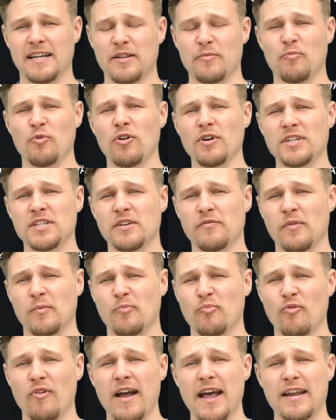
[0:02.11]
the price of a
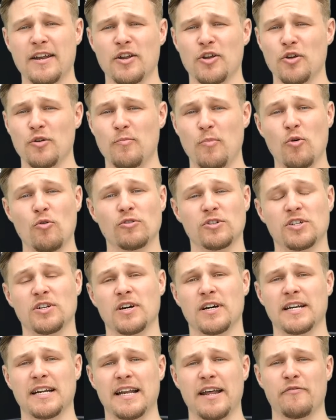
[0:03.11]
brand new Porsche
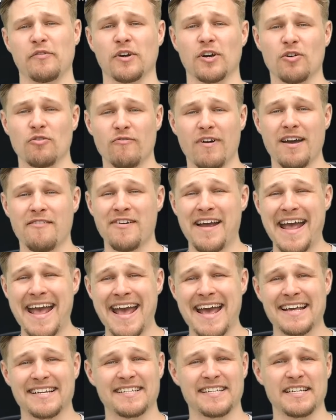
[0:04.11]
911 Carrera
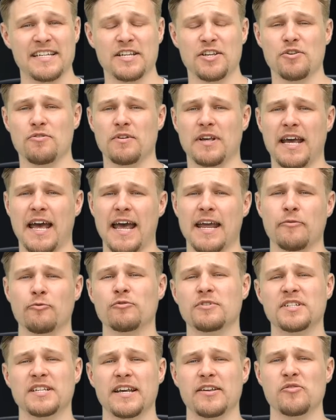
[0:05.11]
S in the UK will
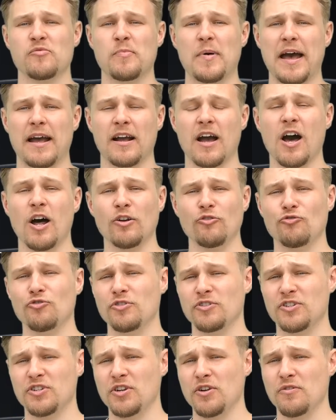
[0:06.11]
set you back
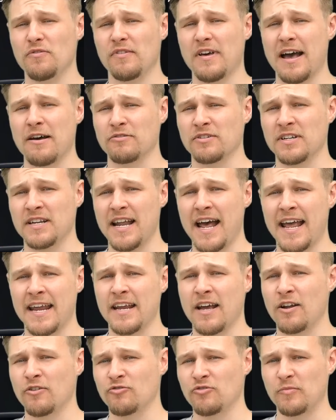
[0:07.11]

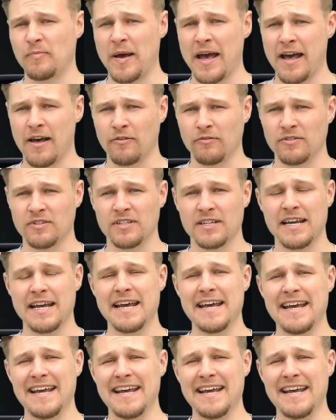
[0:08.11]
£102,800.